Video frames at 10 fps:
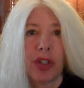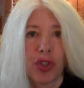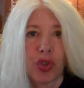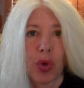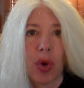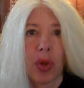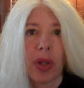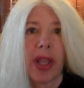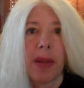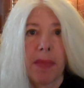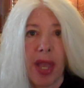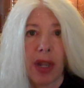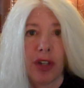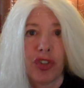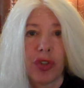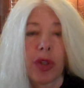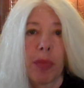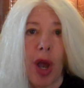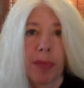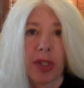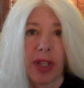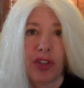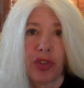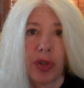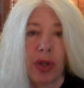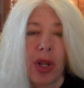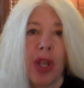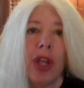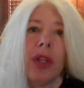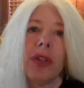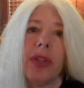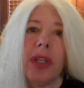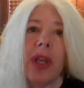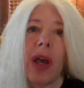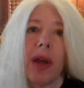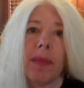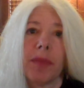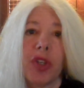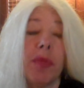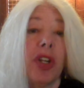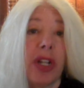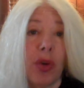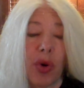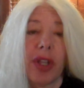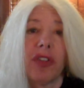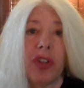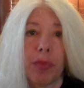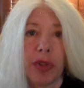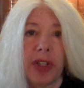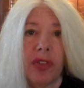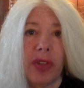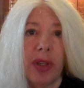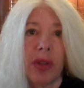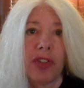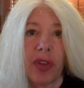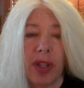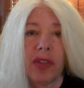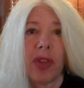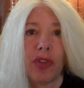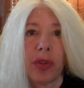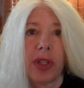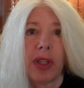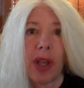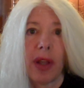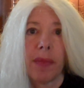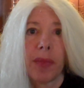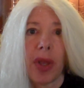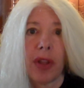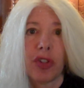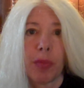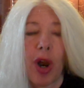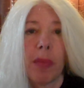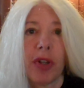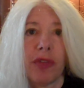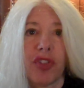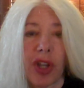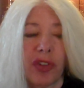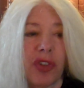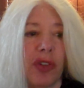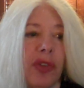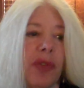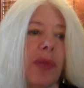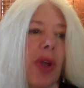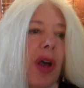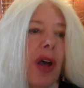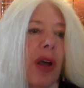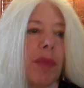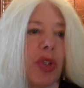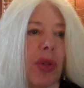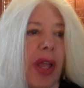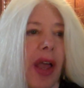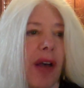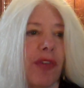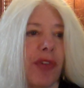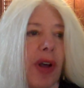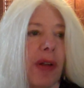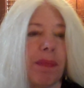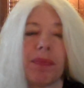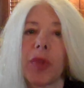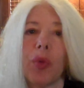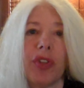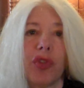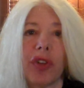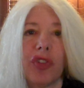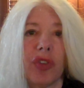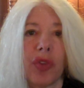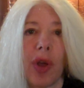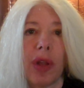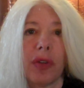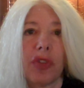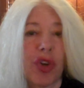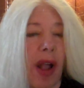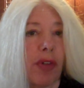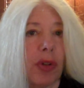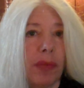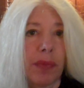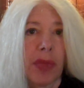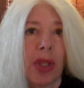and control and manage the population. The community-oriented policing, which is under the Department of Justice, you'll have restrictions on travel.